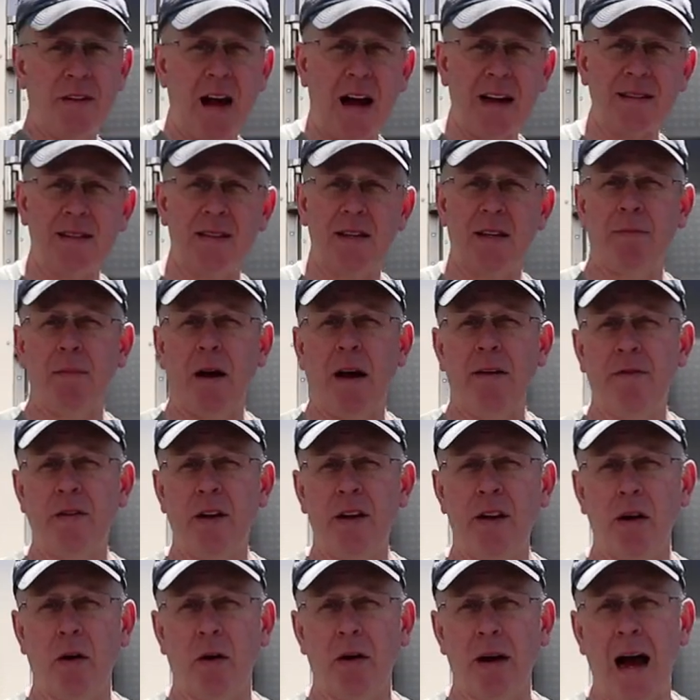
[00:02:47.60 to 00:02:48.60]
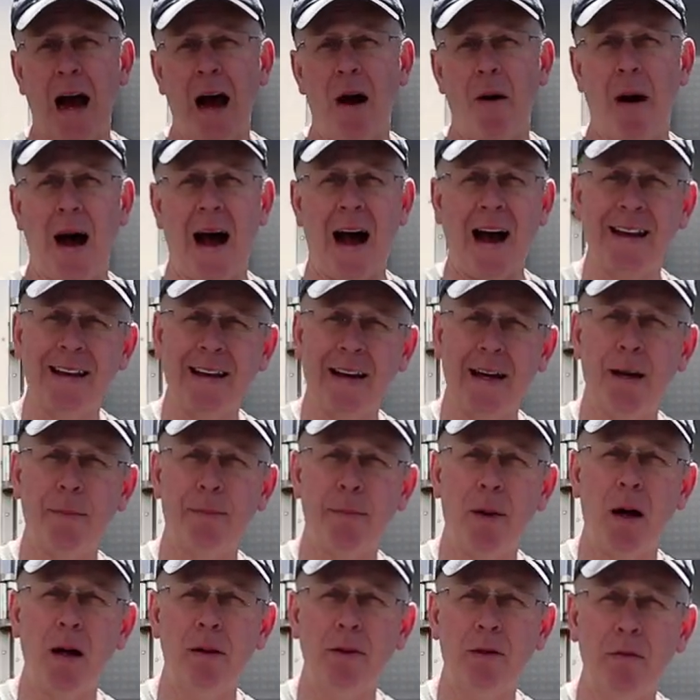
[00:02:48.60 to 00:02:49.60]
not seen my video on how I get
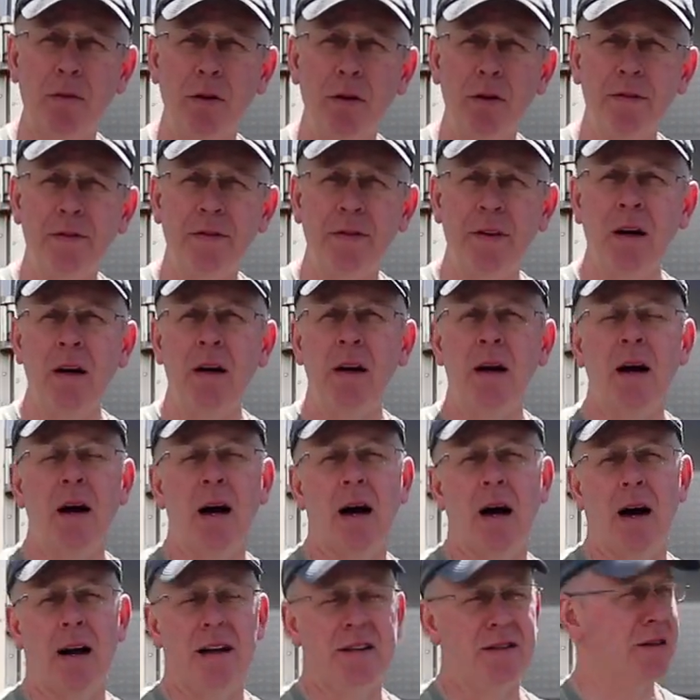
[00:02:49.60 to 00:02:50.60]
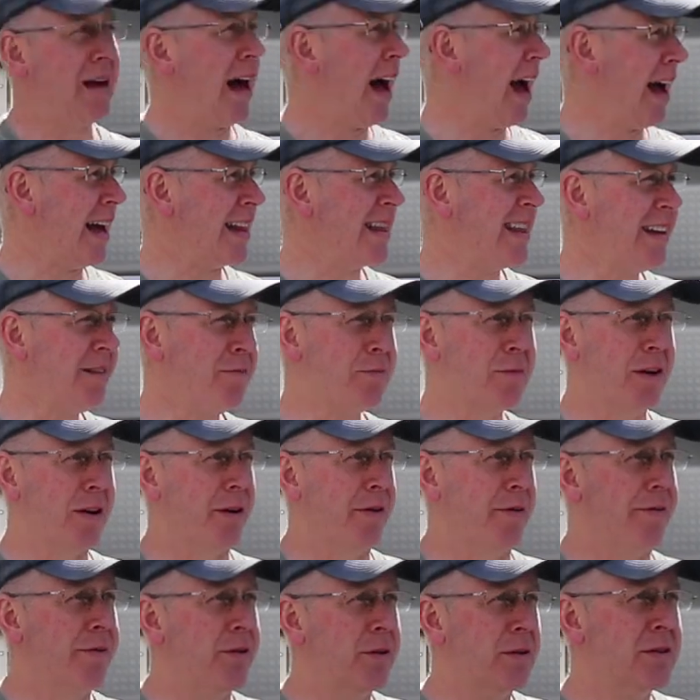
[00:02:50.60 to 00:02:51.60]
upon the roof, uh, it's I think one of
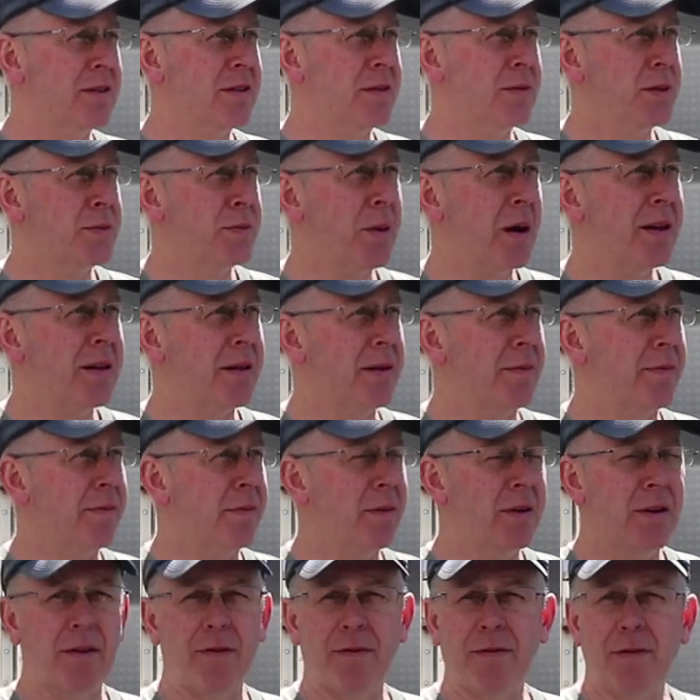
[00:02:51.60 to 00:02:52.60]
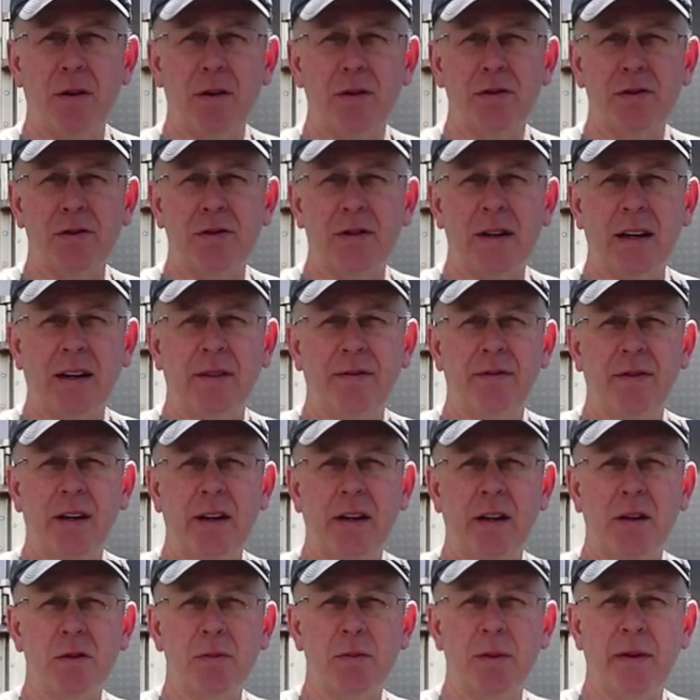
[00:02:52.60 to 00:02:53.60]
the first, it's probably one of the first or second
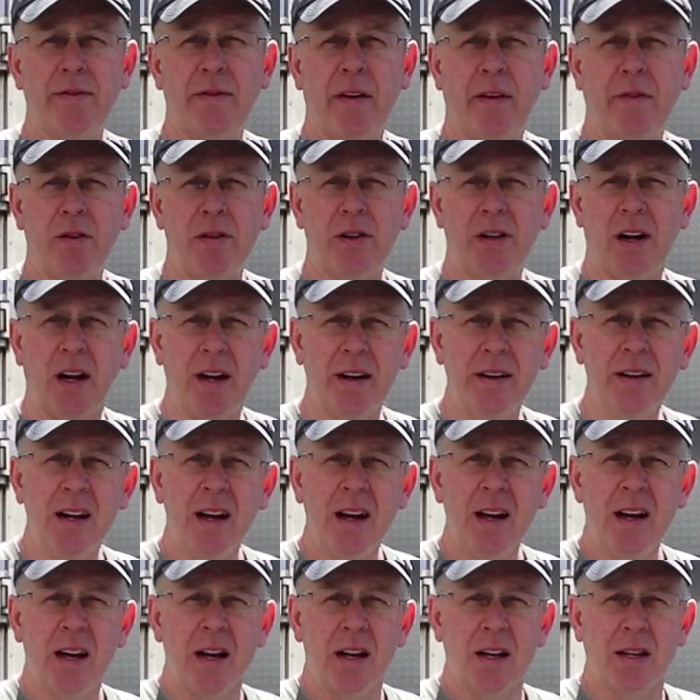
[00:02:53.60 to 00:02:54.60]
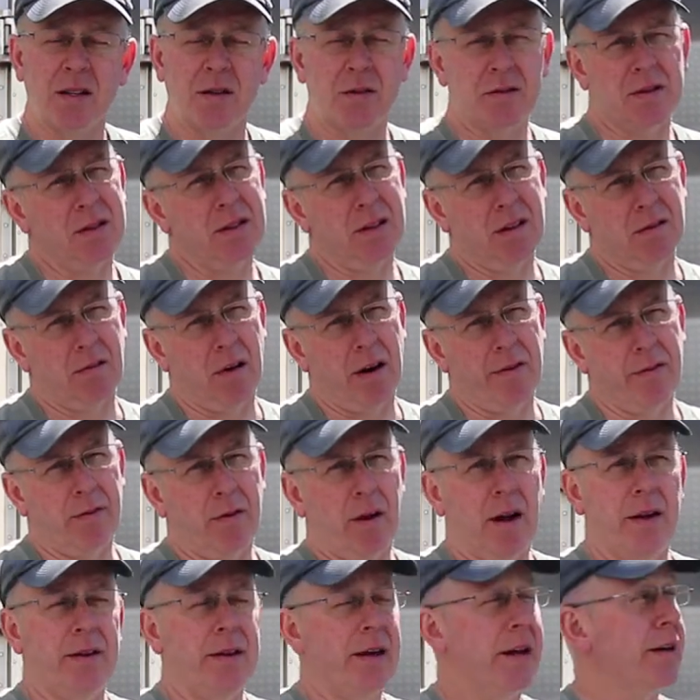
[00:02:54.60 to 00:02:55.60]
videos we've ever done. So it's a little rough
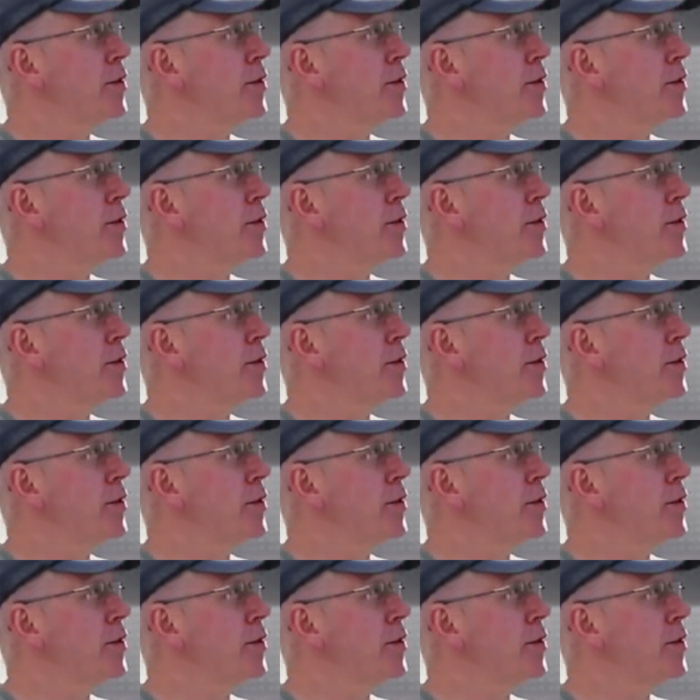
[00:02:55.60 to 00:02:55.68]
around the